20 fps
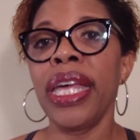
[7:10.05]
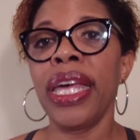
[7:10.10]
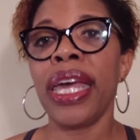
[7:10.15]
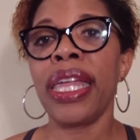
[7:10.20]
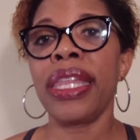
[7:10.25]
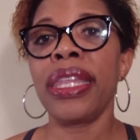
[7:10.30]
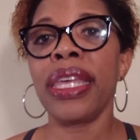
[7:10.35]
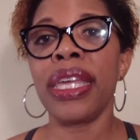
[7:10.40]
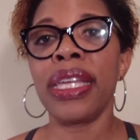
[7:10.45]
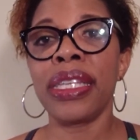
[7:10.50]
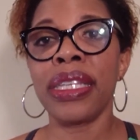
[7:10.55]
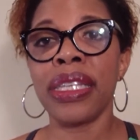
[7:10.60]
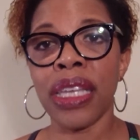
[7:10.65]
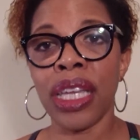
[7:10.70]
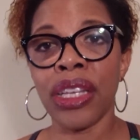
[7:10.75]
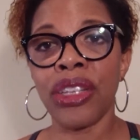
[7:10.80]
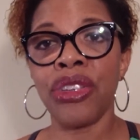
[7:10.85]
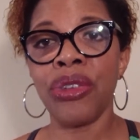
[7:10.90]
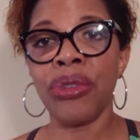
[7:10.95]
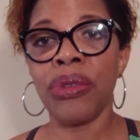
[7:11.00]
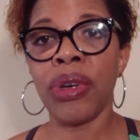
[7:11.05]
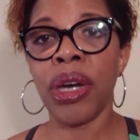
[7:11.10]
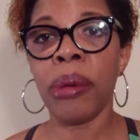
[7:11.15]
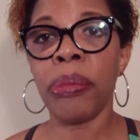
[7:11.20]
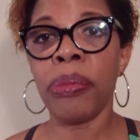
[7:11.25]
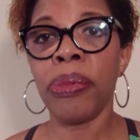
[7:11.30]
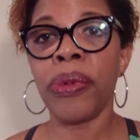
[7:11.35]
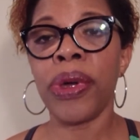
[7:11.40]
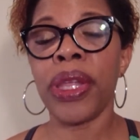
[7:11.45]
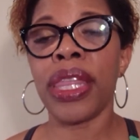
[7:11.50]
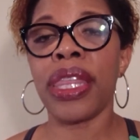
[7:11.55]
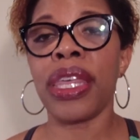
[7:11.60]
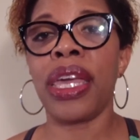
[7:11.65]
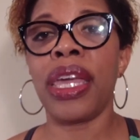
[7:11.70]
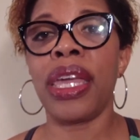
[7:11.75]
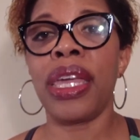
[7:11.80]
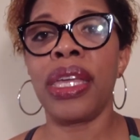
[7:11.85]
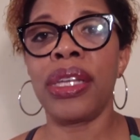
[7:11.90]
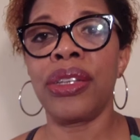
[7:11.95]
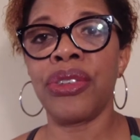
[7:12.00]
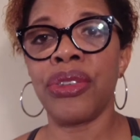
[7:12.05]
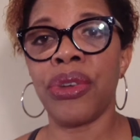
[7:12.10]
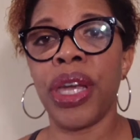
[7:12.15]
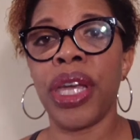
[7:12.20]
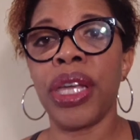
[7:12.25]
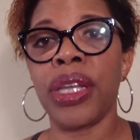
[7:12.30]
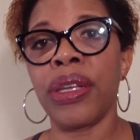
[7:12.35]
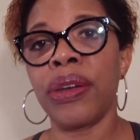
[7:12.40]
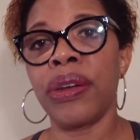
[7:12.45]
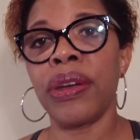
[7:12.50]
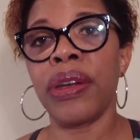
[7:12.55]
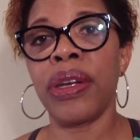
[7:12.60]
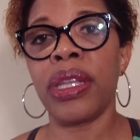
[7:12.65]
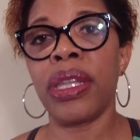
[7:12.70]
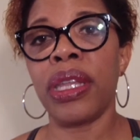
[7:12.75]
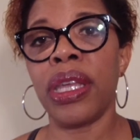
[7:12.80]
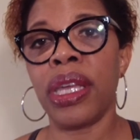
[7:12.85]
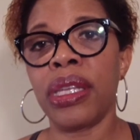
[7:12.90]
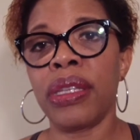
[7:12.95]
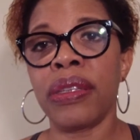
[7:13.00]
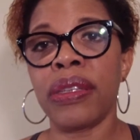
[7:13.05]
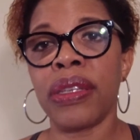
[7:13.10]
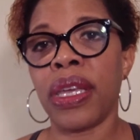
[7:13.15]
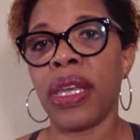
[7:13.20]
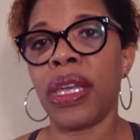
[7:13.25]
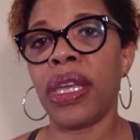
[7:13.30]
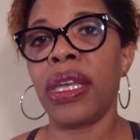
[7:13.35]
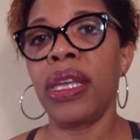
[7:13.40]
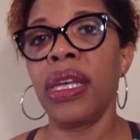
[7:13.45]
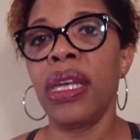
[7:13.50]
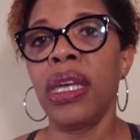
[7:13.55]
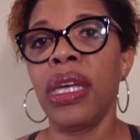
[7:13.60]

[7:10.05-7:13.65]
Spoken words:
and they set you up with a trainer and they say,